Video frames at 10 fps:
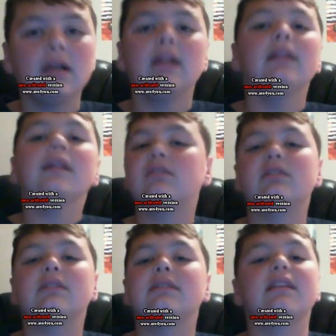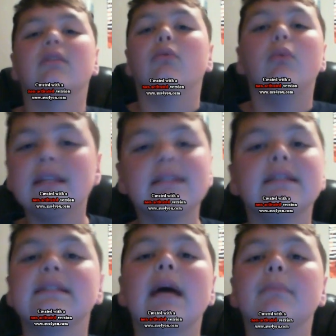let's just say the weirdest
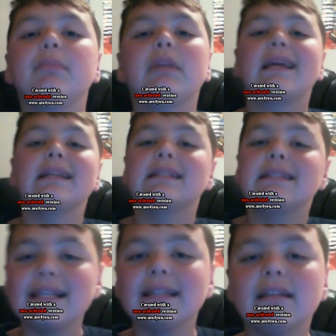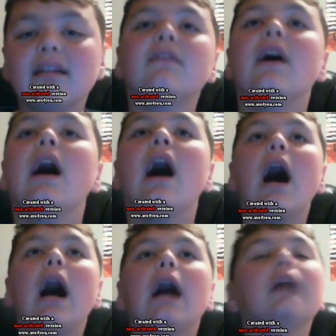example I can think of,
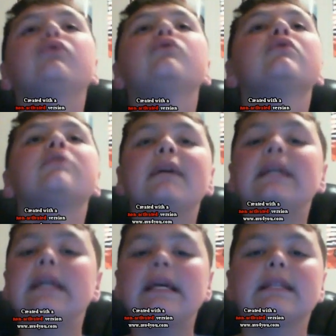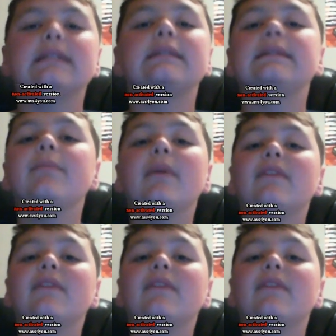a toothpick in the shape of